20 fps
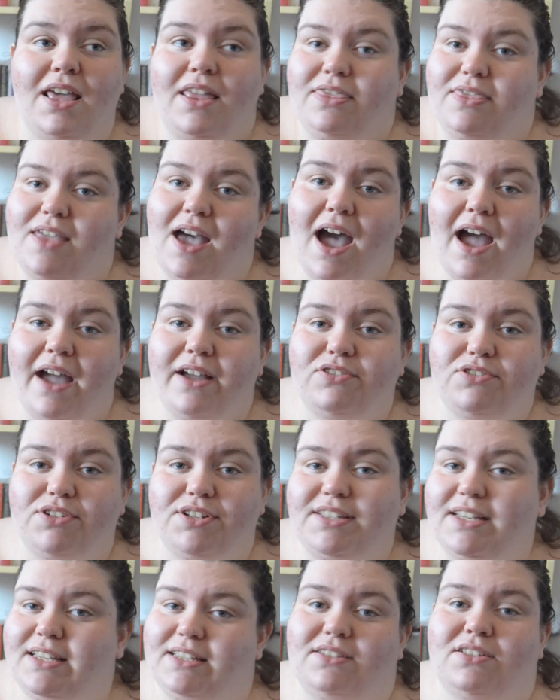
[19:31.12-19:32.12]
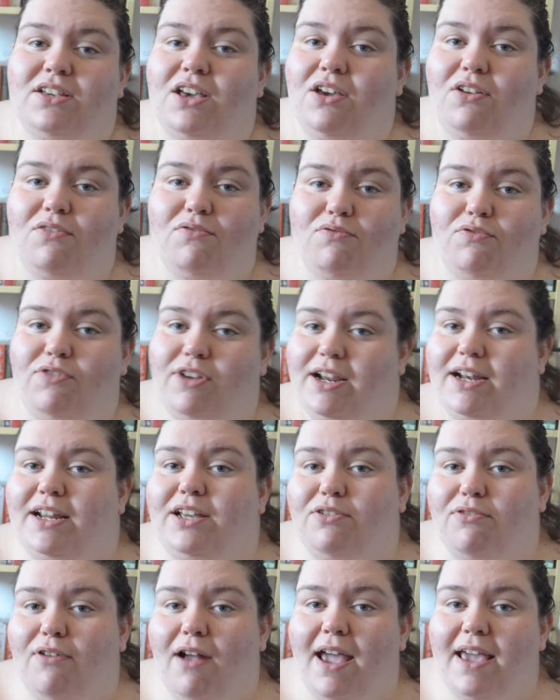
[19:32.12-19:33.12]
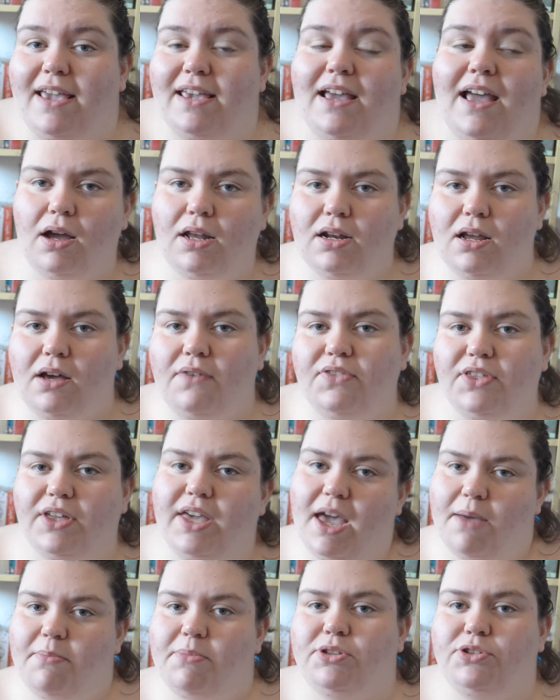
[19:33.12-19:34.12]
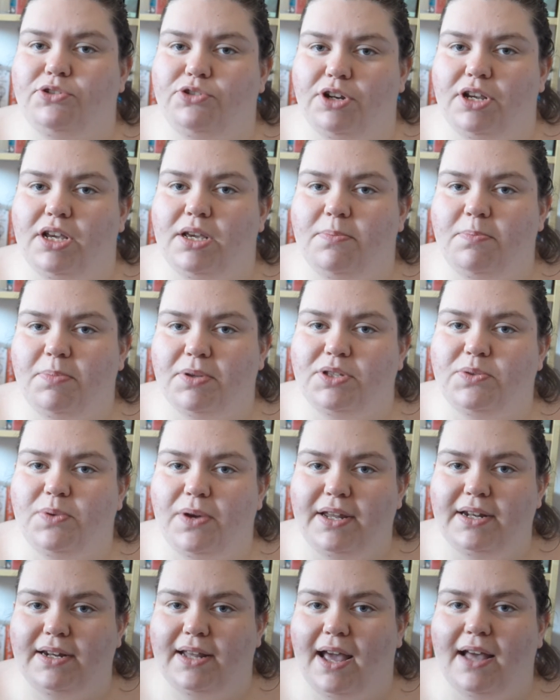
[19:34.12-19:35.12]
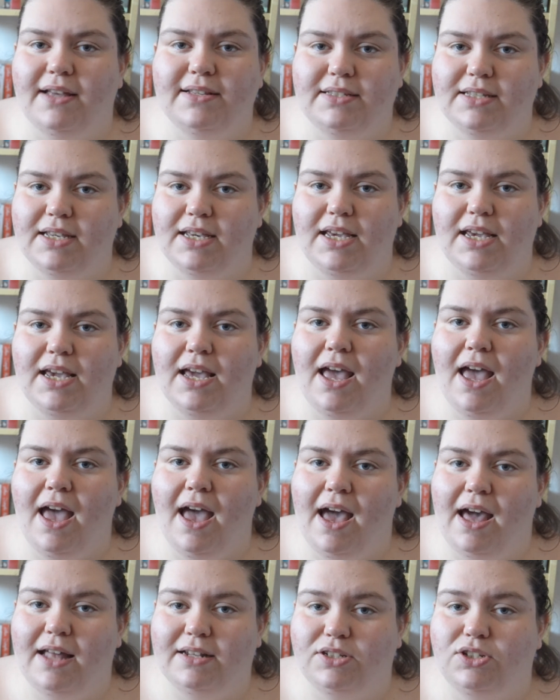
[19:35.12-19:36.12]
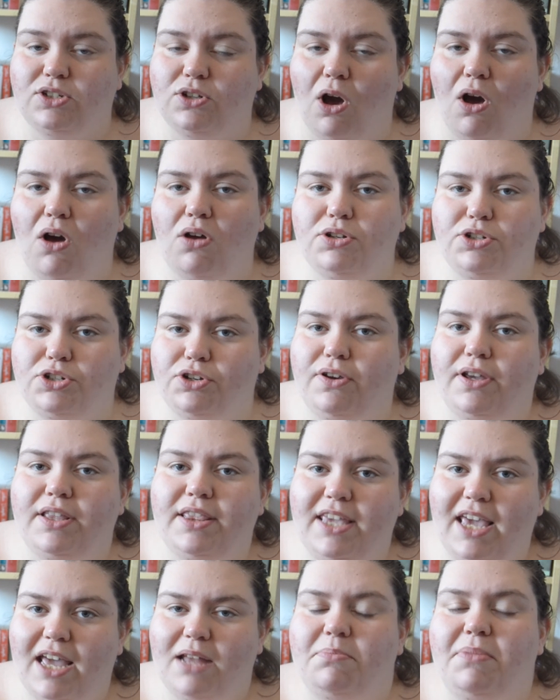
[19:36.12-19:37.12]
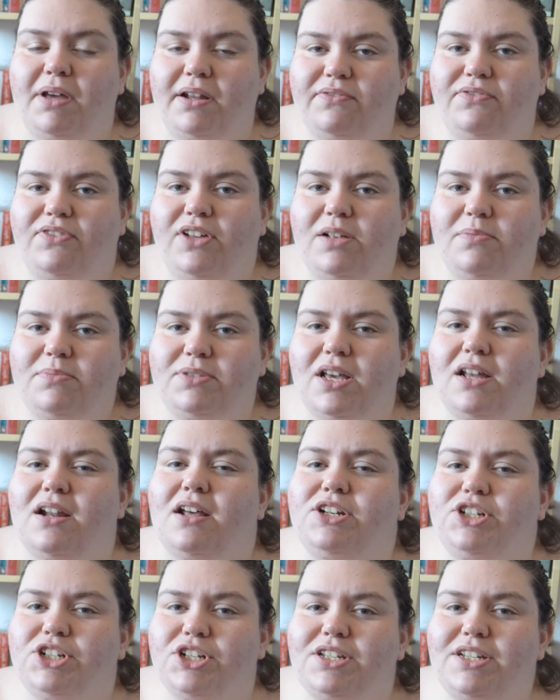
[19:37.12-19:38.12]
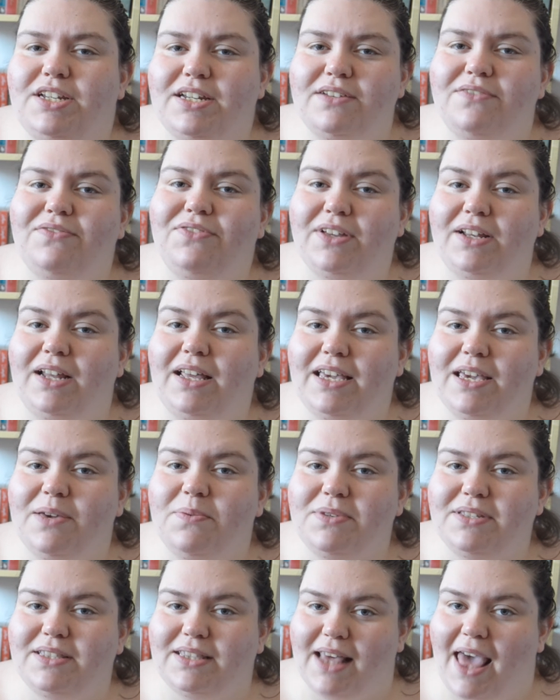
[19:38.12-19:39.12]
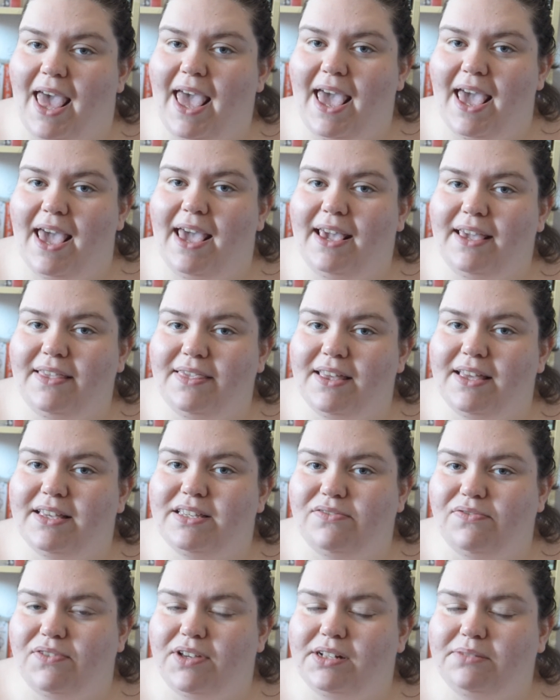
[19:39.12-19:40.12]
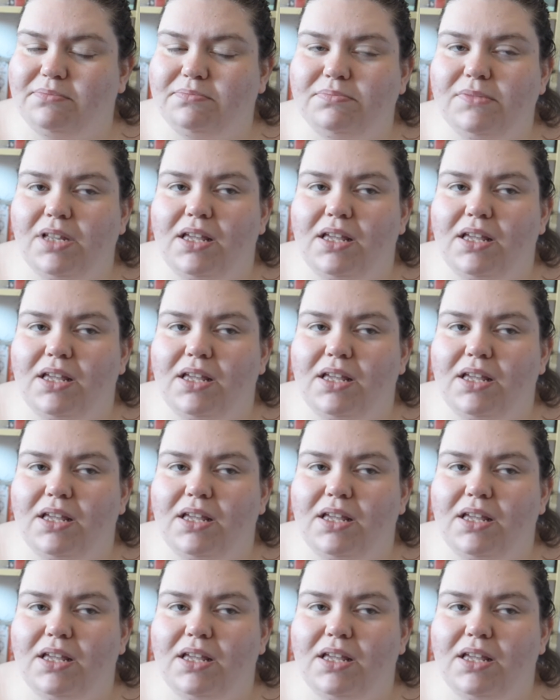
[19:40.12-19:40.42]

That actress is really great. I love the chemistry between Cassie and Scott during the Ant-Man films, and I just didn't feel like it was there in this film.